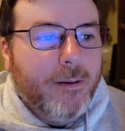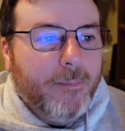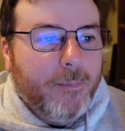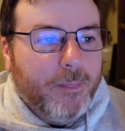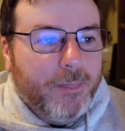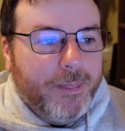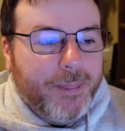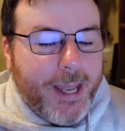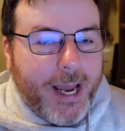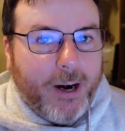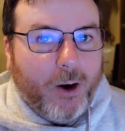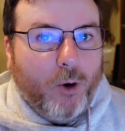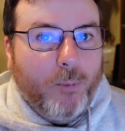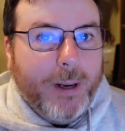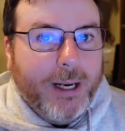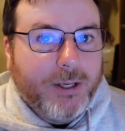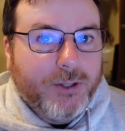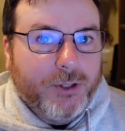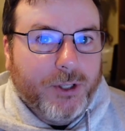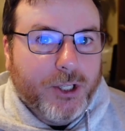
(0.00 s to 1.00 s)
that all
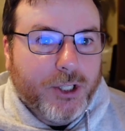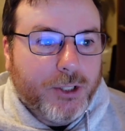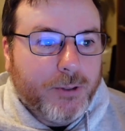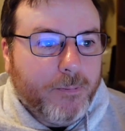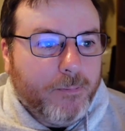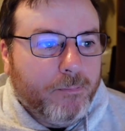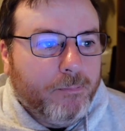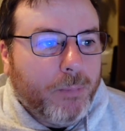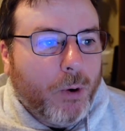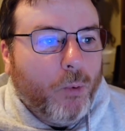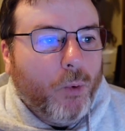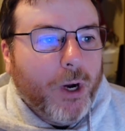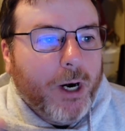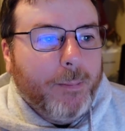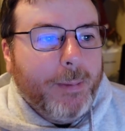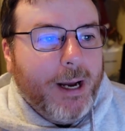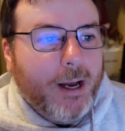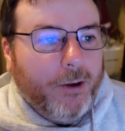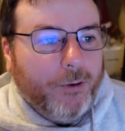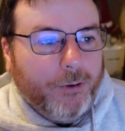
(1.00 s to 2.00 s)
makes sense. But what
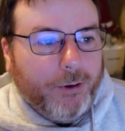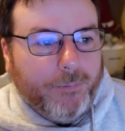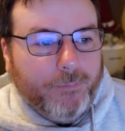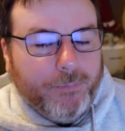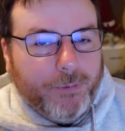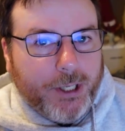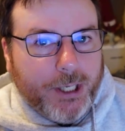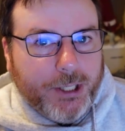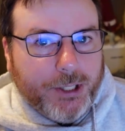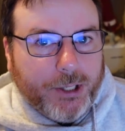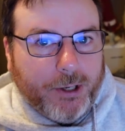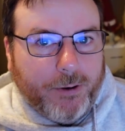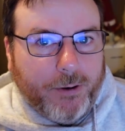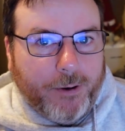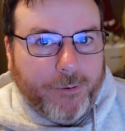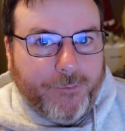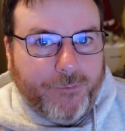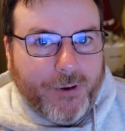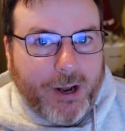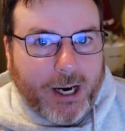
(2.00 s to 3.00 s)
about these
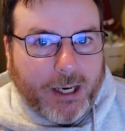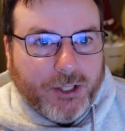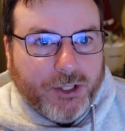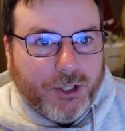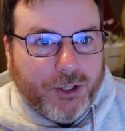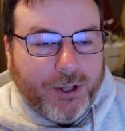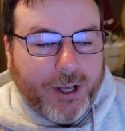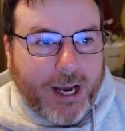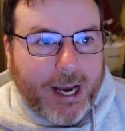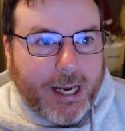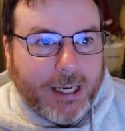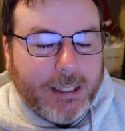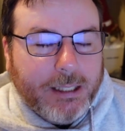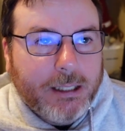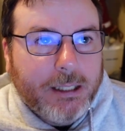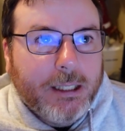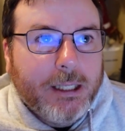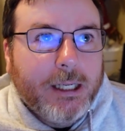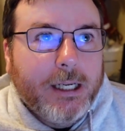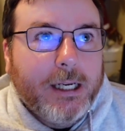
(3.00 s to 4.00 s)
effects that
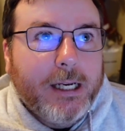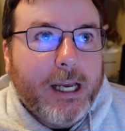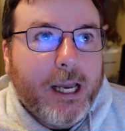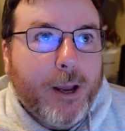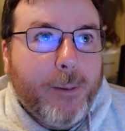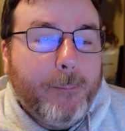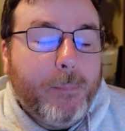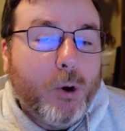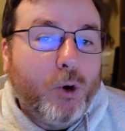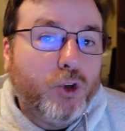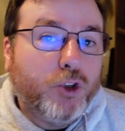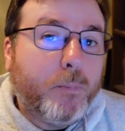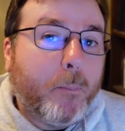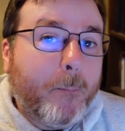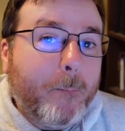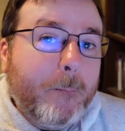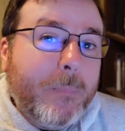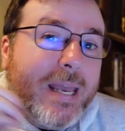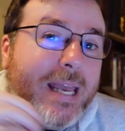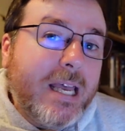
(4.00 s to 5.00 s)
impose
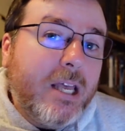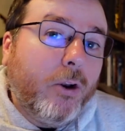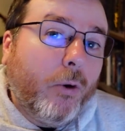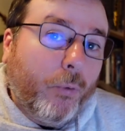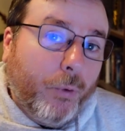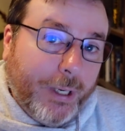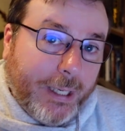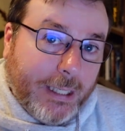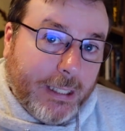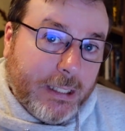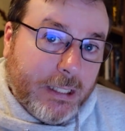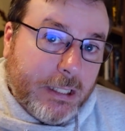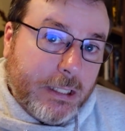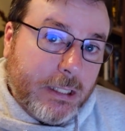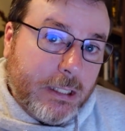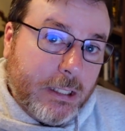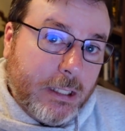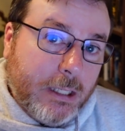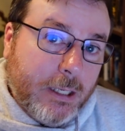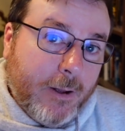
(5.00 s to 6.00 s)

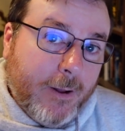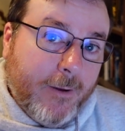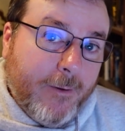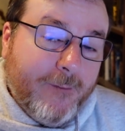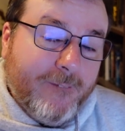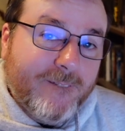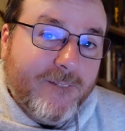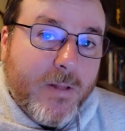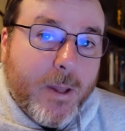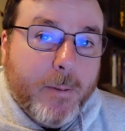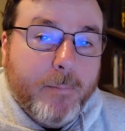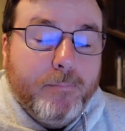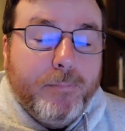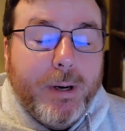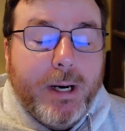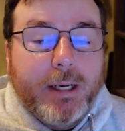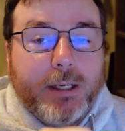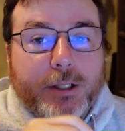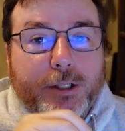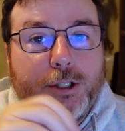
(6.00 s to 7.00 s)
penalties
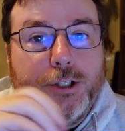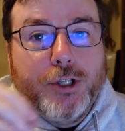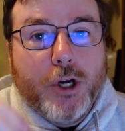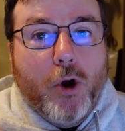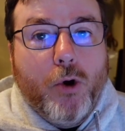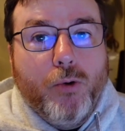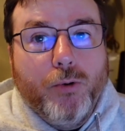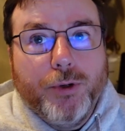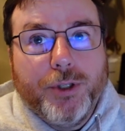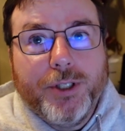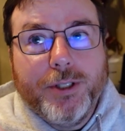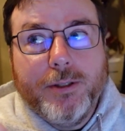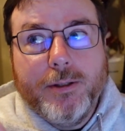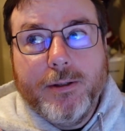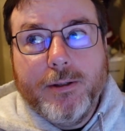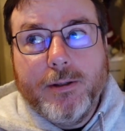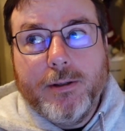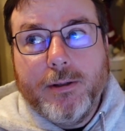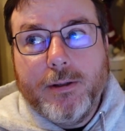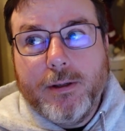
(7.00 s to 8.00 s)
but don't
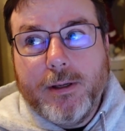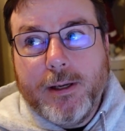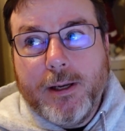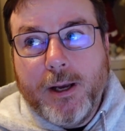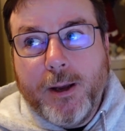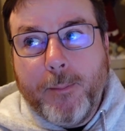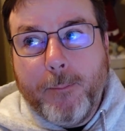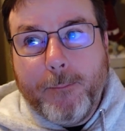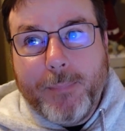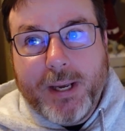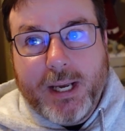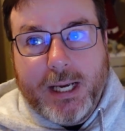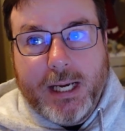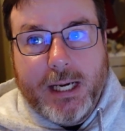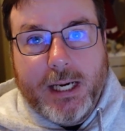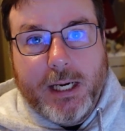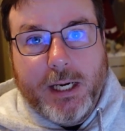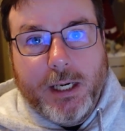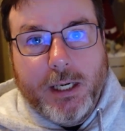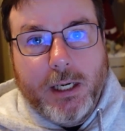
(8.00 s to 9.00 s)

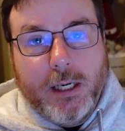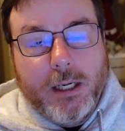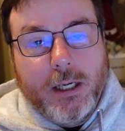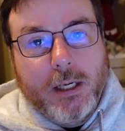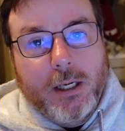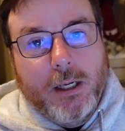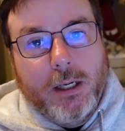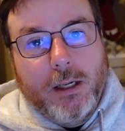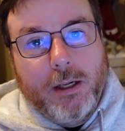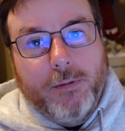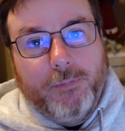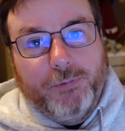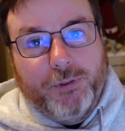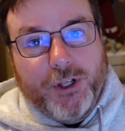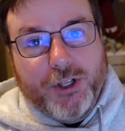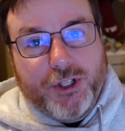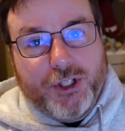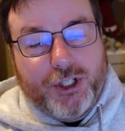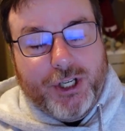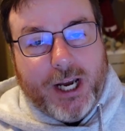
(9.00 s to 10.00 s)
impede
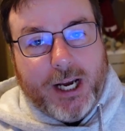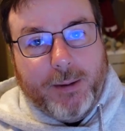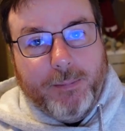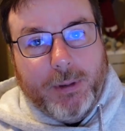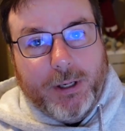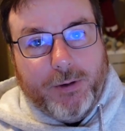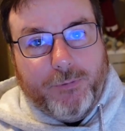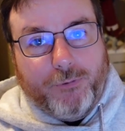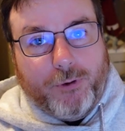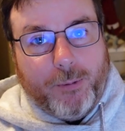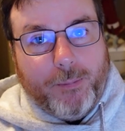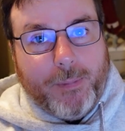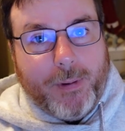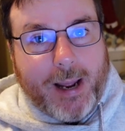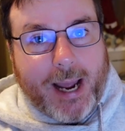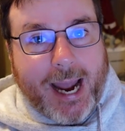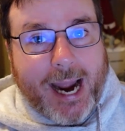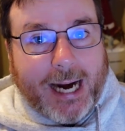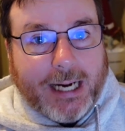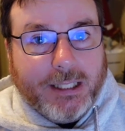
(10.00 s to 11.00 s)
the segment from
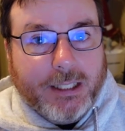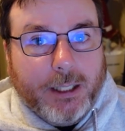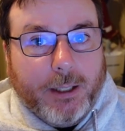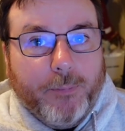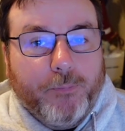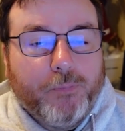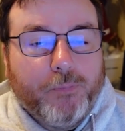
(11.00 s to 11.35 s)
acting?